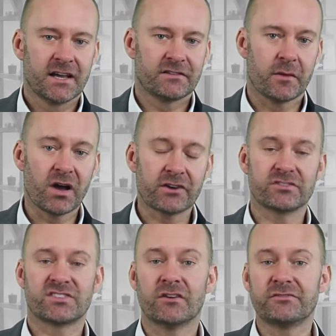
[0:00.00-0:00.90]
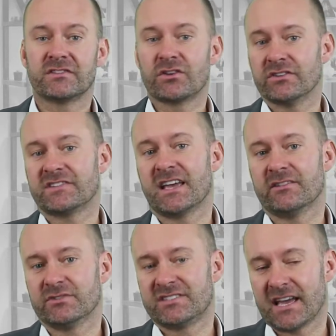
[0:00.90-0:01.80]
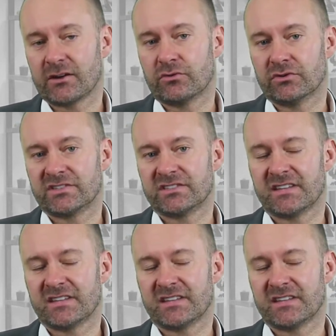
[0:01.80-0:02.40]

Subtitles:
So Microsoft has got together with TechQuarters